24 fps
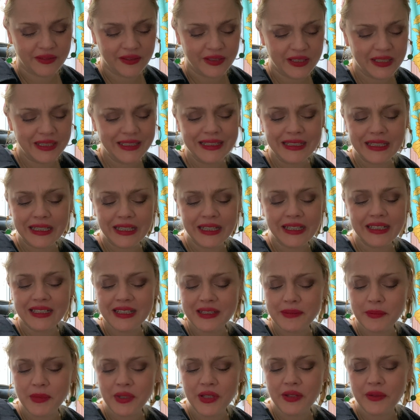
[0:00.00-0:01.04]
You didn't
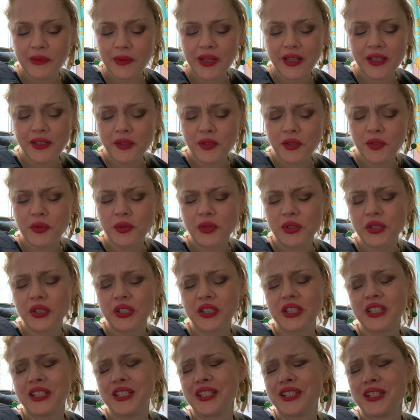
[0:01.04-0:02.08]
kiss me the way you
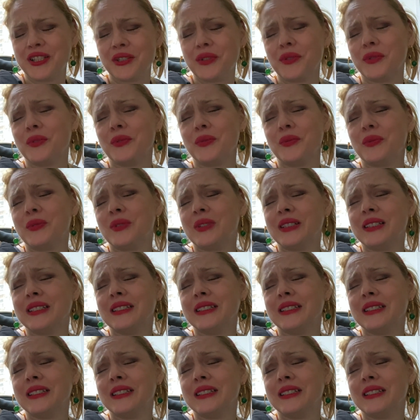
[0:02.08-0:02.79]
usually do.